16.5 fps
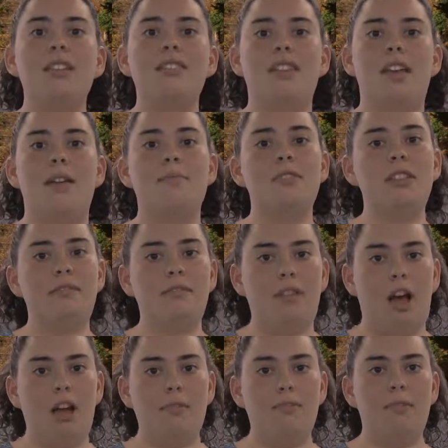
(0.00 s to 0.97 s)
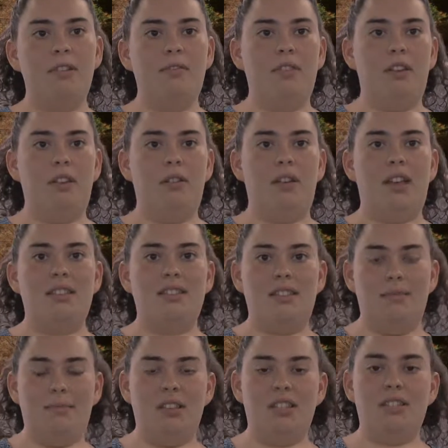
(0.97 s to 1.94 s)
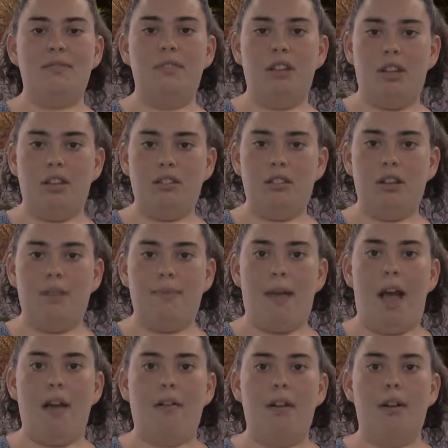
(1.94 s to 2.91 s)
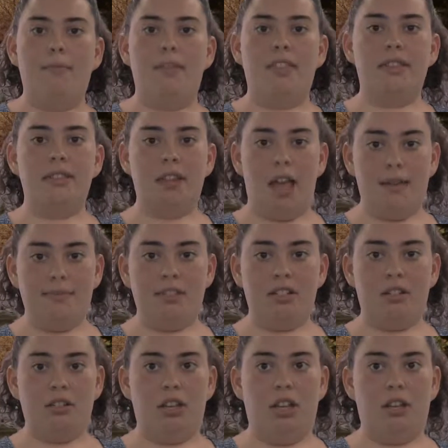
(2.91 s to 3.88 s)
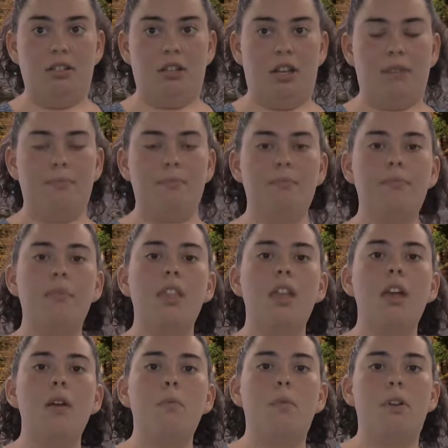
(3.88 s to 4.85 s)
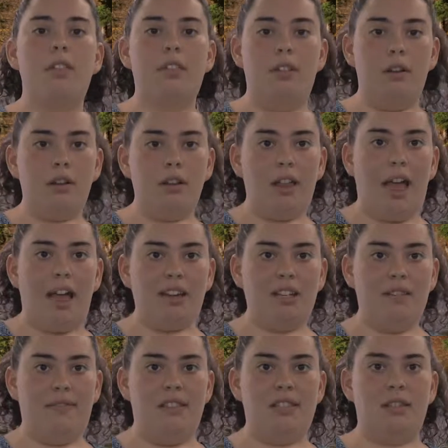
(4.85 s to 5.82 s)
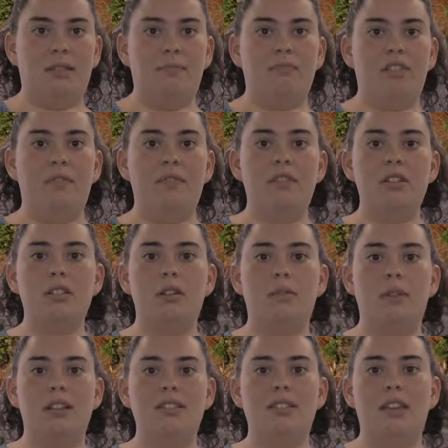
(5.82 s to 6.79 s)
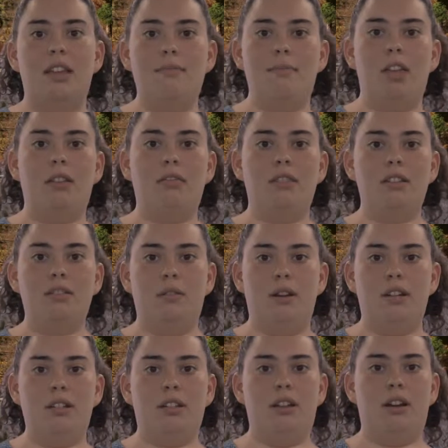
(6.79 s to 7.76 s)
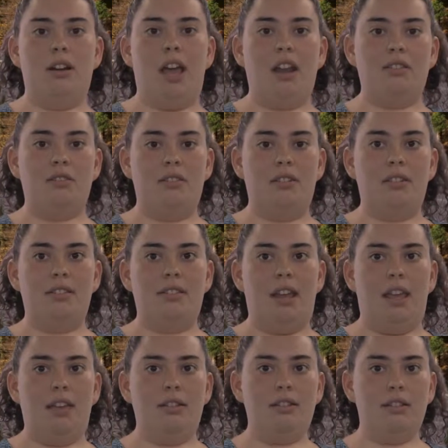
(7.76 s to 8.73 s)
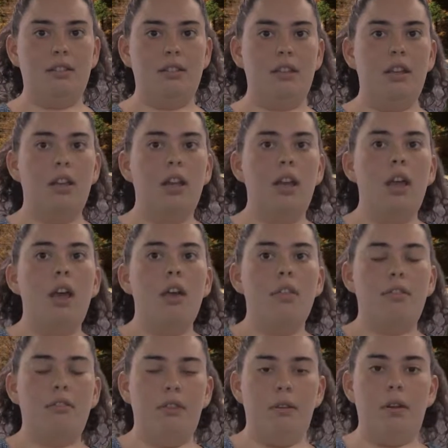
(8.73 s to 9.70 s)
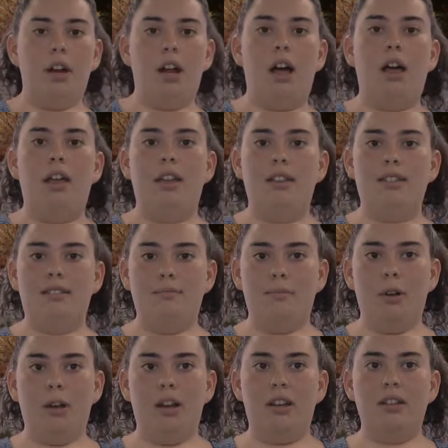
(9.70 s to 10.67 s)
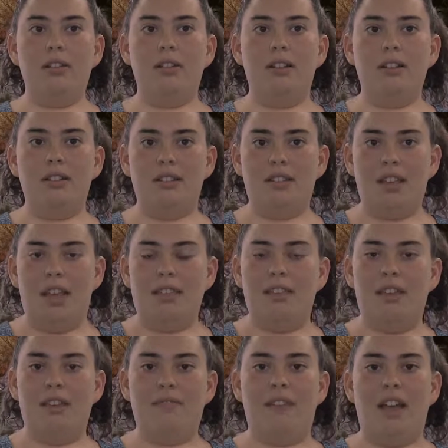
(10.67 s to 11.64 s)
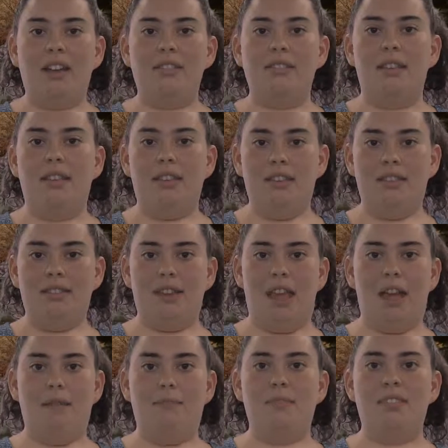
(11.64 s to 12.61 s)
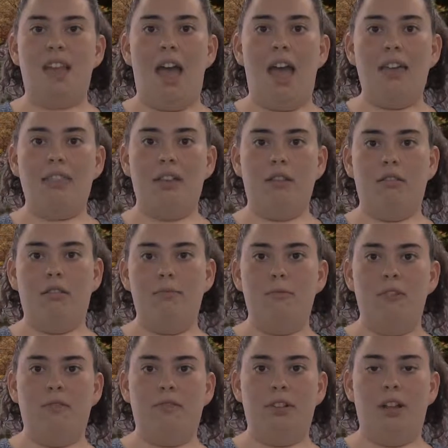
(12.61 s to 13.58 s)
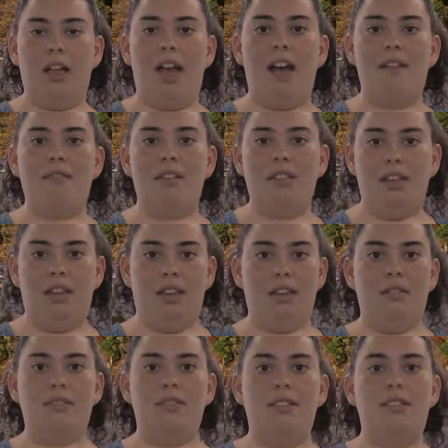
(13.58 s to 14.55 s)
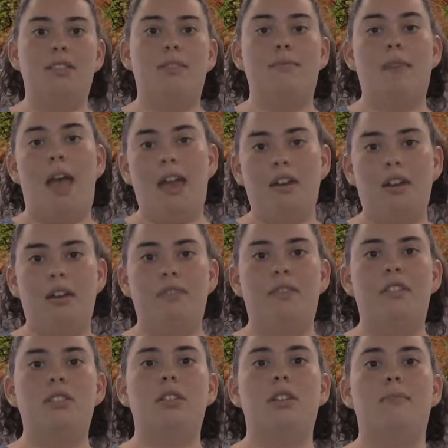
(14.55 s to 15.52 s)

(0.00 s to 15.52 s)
Dams have long been viewed as symbols of industrial power, but the times are changing. With local activism, rivers are once again being restored to their natural states. Through it all, it is important to understand the effects that these dams and their removal have on the ecosystem and on fish